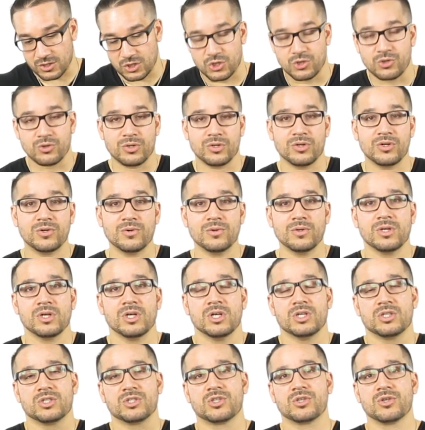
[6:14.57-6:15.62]
true
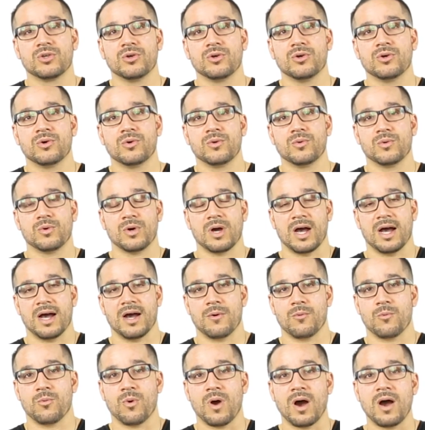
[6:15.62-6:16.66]
to
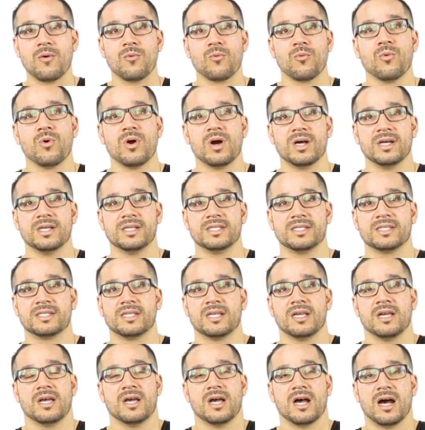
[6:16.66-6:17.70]
what
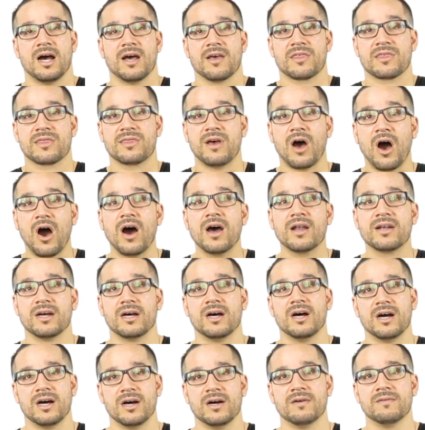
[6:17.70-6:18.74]
was thought
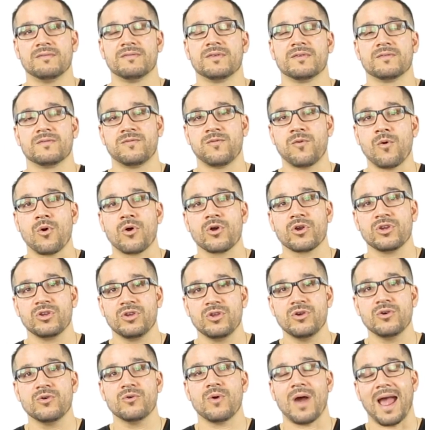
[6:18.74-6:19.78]
of for
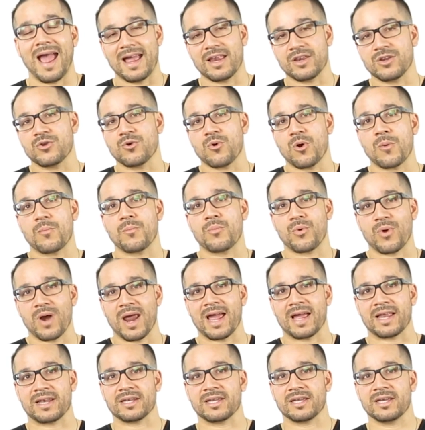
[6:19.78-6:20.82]
you and your
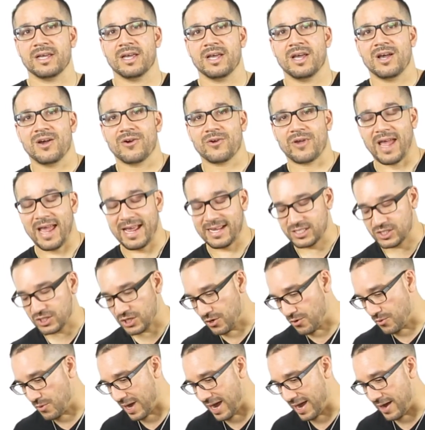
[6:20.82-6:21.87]
brand. Okay,
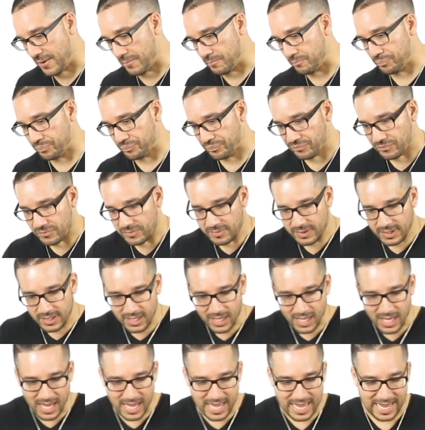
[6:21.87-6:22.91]
so
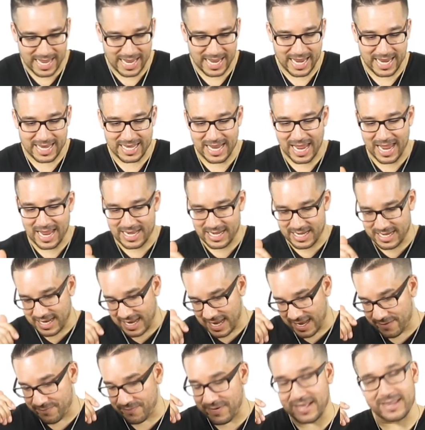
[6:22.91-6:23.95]
and
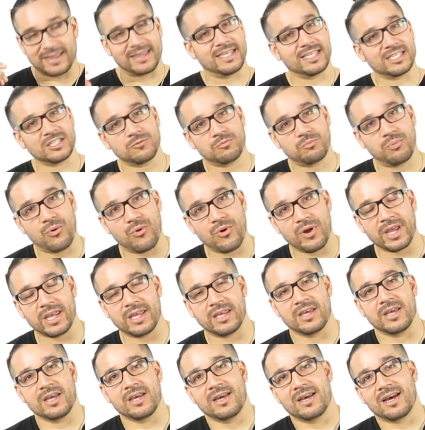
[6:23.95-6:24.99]
if at this
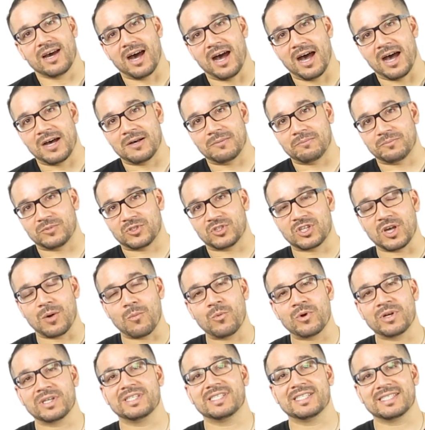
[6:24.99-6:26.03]
point
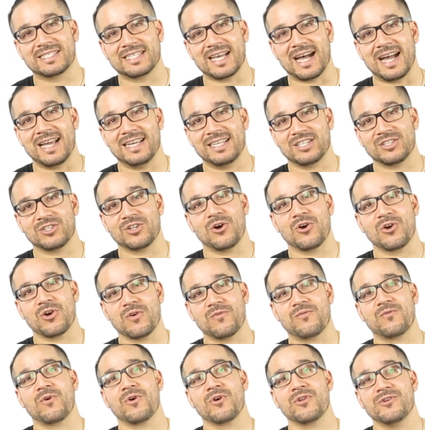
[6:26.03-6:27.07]
someone designed a
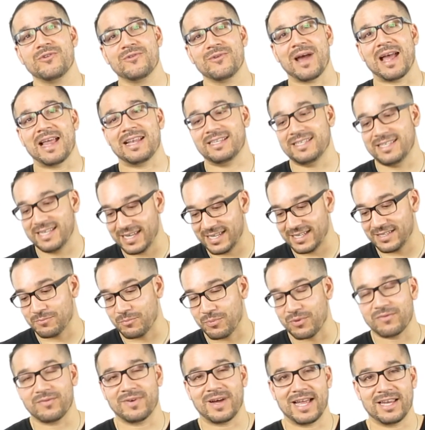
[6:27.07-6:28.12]
logo for you and didn't
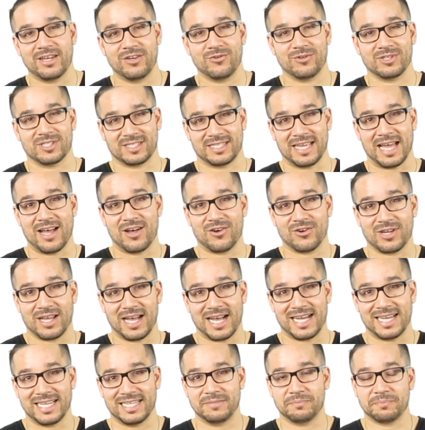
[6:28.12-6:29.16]
provide you a style
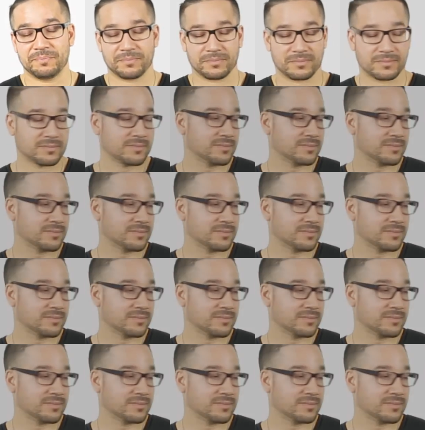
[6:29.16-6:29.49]
guide,